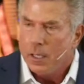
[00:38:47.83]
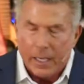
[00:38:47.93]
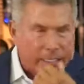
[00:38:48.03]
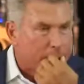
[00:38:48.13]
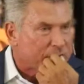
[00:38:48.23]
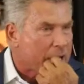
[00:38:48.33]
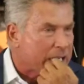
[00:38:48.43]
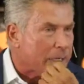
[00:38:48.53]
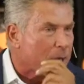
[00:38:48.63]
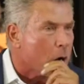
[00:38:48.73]
And he was
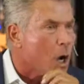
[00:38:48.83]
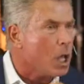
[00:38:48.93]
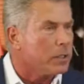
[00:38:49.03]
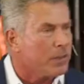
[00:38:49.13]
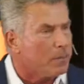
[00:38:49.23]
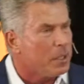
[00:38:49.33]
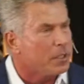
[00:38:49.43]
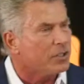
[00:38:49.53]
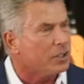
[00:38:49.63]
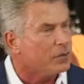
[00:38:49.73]
talking about all of the
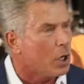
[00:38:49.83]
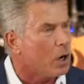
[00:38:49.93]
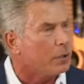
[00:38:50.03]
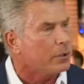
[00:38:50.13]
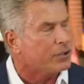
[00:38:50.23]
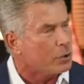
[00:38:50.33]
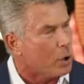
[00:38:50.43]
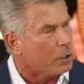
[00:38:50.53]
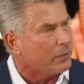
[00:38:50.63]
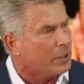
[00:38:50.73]
millions of dollars and
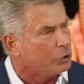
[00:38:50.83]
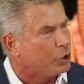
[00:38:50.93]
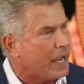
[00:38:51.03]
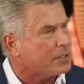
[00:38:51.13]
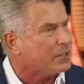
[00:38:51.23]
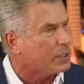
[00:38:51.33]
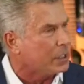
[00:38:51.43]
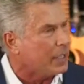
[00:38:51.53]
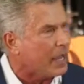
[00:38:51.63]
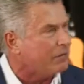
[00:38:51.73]
all of the jets and
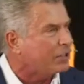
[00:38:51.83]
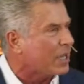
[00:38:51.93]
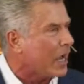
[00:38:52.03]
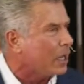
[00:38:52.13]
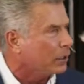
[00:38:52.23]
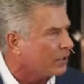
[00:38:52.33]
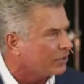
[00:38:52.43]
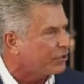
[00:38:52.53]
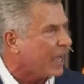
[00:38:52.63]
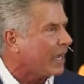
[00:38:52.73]
the lifestyle and the
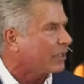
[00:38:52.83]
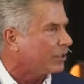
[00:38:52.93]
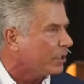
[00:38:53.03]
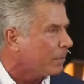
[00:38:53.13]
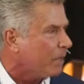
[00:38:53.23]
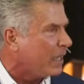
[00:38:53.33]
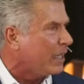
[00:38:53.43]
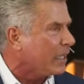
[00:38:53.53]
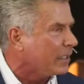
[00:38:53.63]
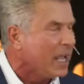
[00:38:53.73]
sex and the
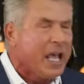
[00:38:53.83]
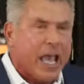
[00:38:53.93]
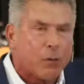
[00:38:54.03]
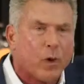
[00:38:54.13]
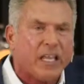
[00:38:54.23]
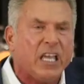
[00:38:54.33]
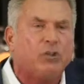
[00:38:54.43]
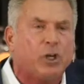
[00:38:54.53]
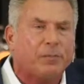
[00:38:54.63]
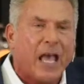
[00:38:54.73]
money and, and what
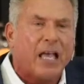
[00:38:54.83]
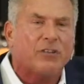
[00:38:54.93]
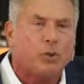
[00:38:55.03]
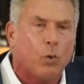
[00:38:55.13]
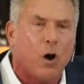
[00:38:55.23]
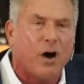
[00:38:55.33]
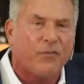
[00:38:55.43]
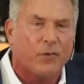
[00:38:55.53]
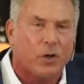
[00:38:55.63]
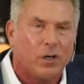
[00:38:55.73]
Egypt has to
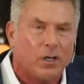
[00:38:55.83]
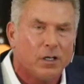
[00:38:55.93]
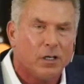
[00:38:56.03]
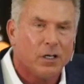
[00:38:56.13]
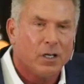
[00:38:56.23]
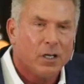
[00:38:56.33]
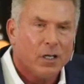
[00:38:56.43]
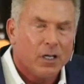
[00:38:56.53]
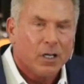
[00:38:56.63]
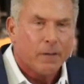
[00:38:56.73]
offer.
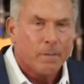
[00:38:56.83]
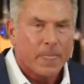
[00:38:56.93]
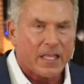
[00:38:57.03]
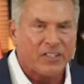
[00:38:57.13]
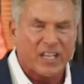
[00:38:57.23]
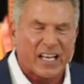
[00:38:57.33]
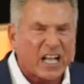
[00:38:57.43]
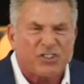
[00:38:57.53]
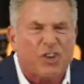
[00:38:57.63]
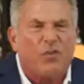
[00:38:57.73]
And he said he
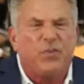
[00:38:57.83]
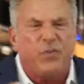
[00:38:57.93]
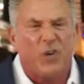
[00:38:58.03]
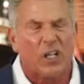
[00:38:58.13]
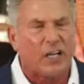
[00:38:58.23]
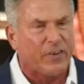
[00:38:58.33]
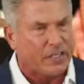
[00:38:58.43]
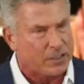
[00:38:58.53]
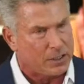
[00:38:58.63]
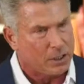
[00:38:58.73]
got so full of
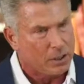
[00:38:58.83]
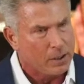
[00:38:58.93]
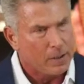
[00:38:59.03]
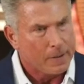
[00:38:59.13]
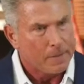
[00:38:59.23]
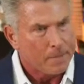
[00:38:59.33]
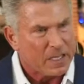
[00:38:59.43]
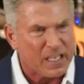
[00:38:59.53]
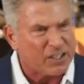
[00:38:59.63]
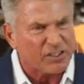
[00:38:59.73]
it,
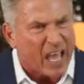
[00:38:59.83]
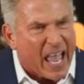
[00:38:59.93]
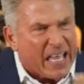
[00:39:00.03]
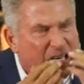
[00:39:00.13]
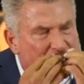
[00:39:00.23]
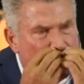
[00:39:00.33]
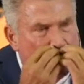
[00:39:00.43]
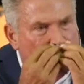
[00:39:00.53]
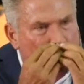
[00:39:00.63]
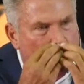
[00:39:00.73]
he just ate it till
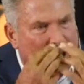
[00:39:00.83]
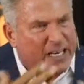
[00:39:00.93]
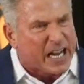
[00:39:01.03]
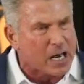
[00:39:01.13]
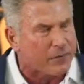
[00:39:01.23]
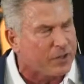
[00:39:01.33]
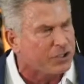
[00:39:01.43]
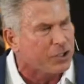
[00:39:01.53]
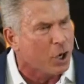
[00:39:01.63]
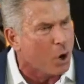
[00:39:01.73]
it was running out of
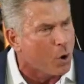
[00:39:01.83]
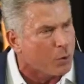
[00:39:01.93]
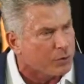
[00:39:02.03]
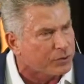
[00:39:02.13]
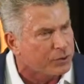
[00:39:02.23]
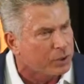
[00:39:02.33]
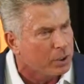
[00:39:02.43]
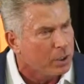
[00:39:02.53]
his nose.